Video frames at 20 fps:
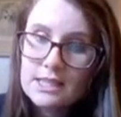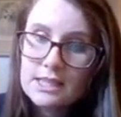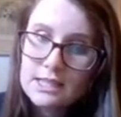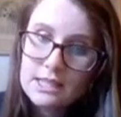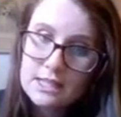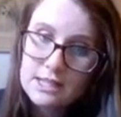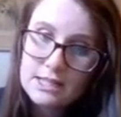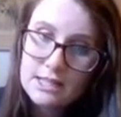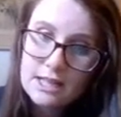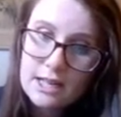
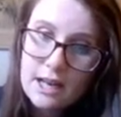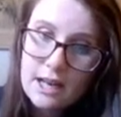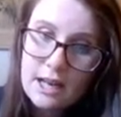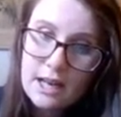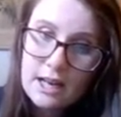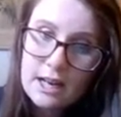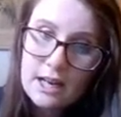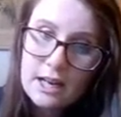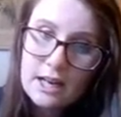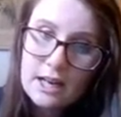
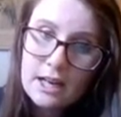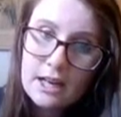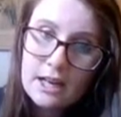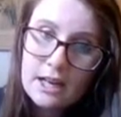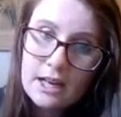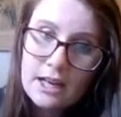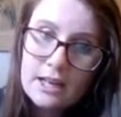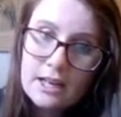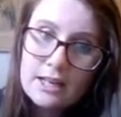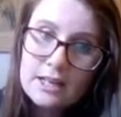69,
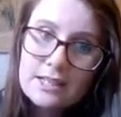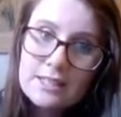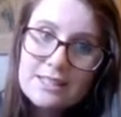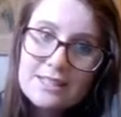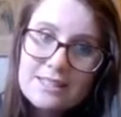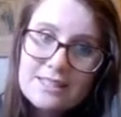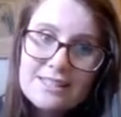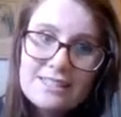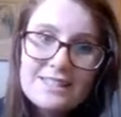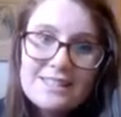
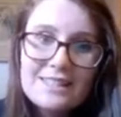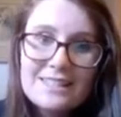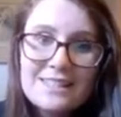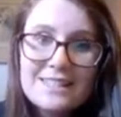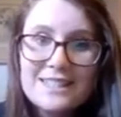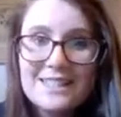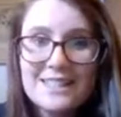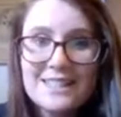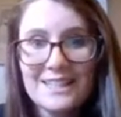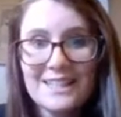
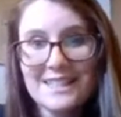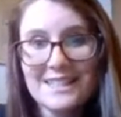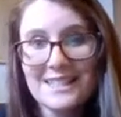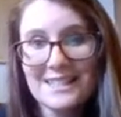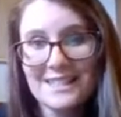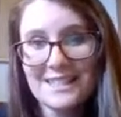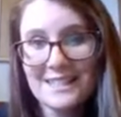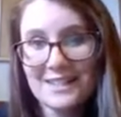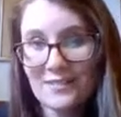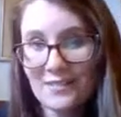66,
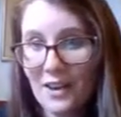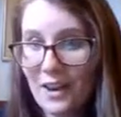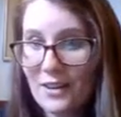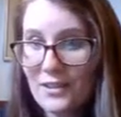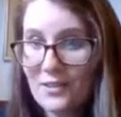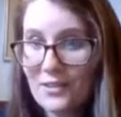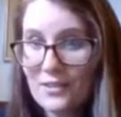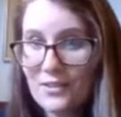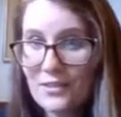65.